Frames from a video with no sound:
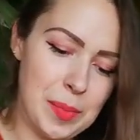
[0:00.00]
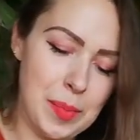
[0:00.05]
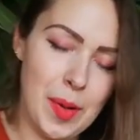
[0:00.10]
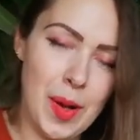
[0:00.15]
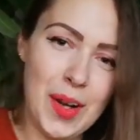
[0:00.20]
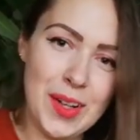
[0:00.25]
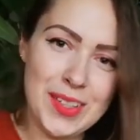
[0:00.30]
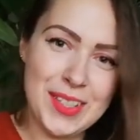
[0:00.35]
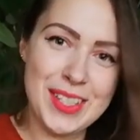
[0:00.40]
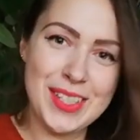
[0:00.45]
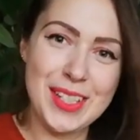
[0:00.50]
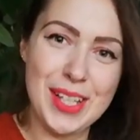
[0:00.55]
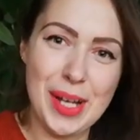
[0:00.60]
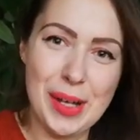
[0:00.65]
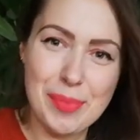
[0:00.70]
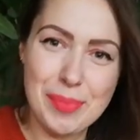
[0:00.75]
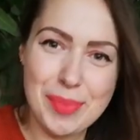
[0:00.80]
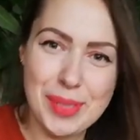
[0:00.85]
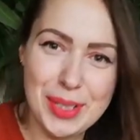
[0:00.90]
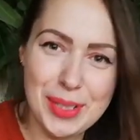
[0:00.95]
Box
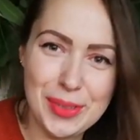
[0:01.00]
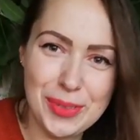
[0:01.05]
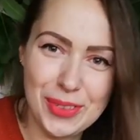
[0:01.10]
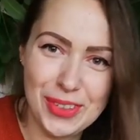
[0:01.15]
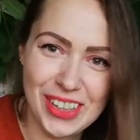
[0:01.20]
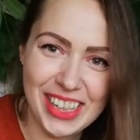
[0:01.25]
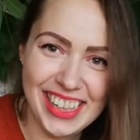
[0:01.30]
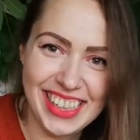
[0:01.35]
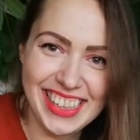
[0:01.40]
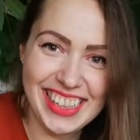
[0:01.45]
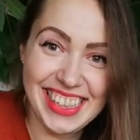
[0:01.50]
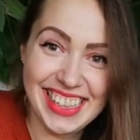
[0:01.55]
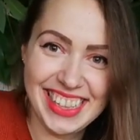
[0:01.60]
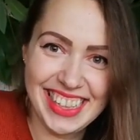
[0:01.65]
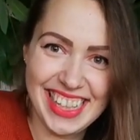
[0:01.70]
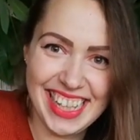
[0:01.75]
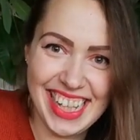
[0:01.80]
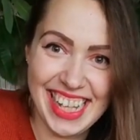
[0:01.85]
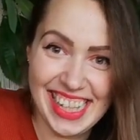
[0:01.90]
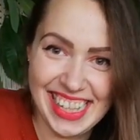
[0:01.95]
number one
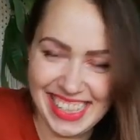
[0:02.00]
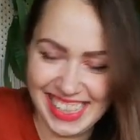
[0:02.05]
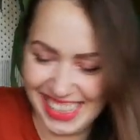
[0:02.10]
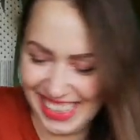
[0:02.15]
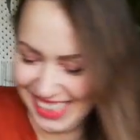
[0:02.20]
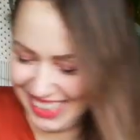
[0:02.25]
done.